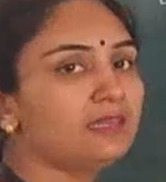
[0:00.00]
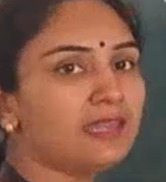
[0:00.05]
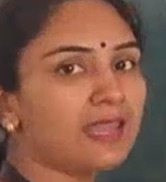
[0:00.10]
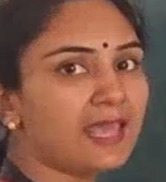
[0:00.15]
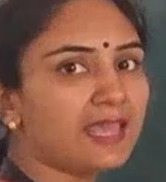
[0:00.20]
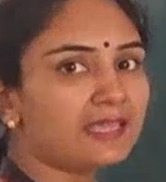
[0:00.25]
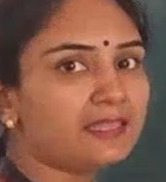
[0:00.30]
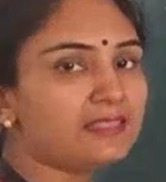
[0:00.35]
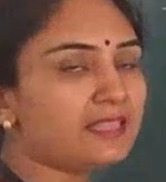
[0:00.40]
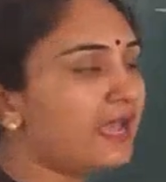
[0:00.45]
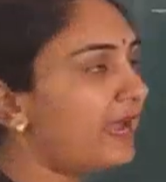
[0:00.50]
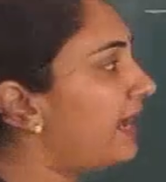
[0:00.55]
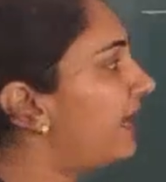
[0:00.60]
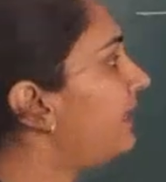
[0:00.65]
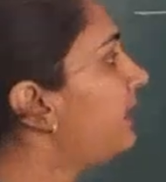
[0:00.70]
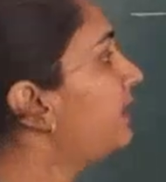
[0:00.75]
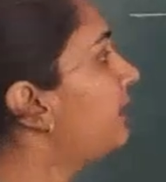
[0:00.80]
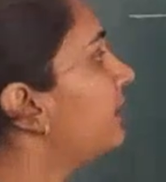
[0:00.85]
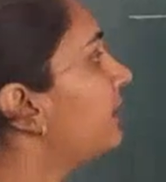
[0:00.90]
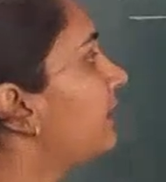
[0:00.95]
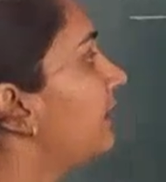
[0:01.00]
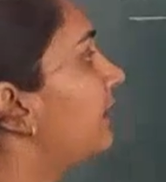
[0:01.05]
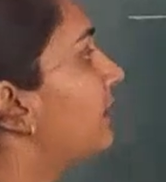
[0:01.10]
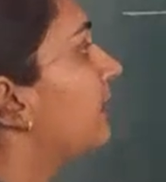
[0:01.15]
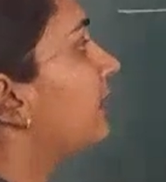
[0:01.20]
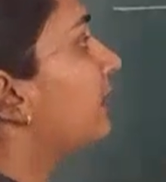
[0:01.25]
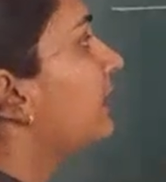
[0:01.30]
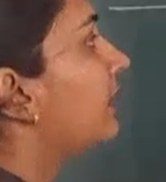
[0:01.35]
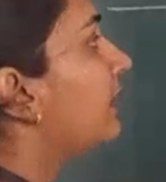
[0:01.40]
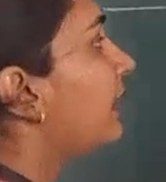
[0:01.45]
like
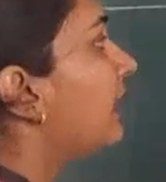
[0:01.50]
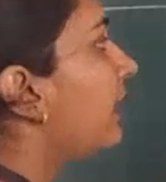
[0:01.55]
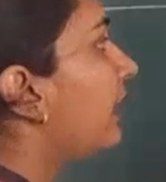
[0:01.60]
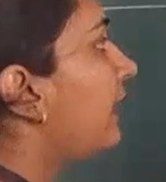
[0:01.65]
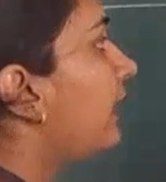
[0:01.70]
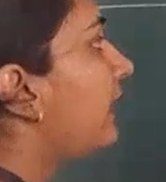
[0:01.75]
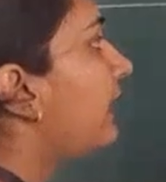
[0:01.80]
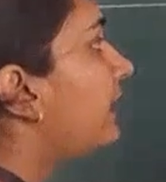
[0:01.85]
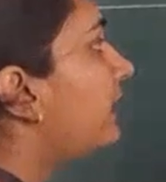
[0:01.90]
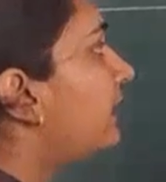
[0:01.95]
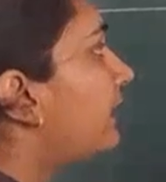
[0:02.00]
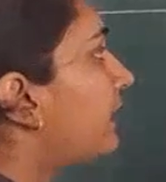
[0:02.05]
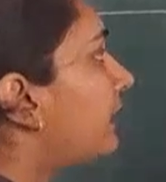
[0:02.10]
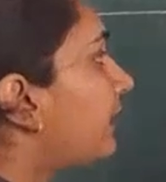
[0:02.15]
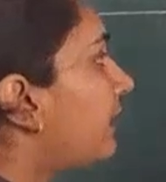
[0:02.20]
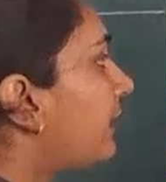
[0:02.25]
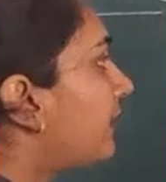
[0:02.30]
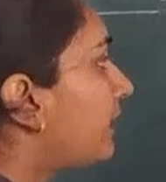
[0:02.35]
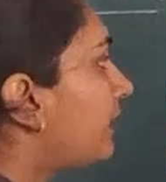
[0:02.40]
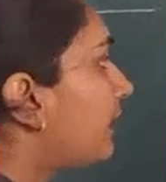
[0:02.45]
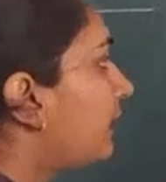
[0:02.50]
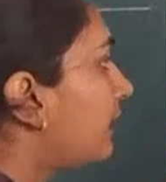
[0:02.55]
that, it